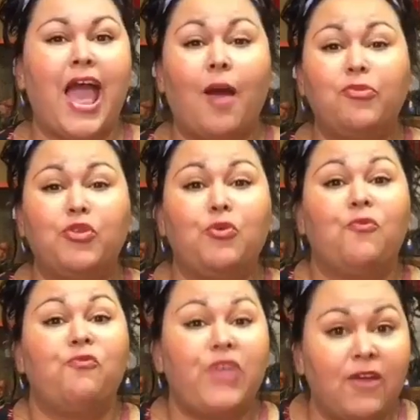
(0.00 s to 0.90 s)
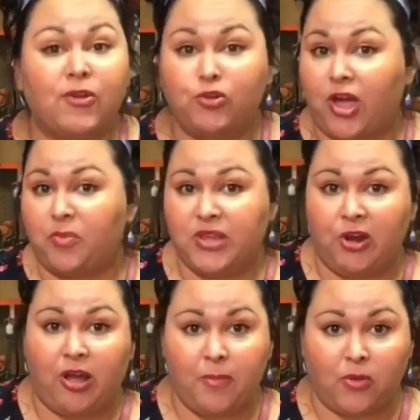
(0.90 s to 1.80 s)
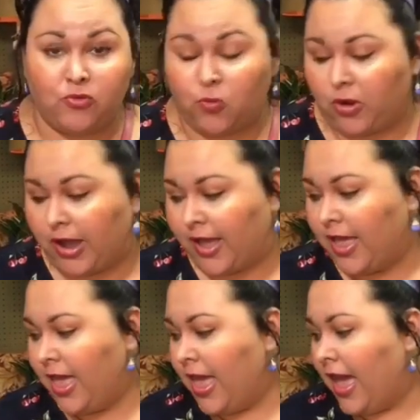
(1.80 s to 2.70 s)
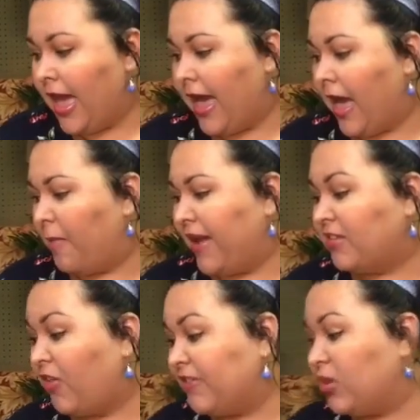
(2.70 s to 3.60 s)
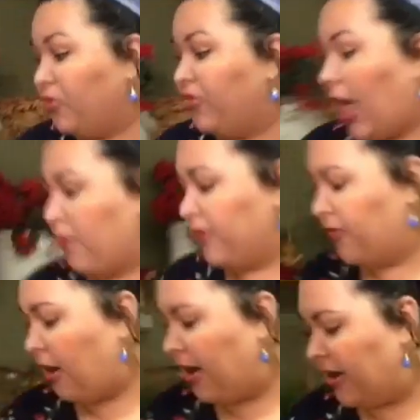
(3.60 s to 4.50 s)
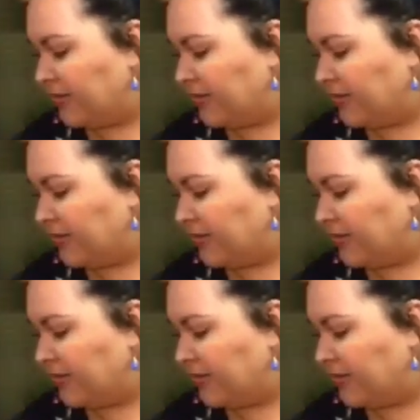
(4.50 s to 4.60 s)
absolute favorite shops here at Mount Dora. I saw these little flower frogs.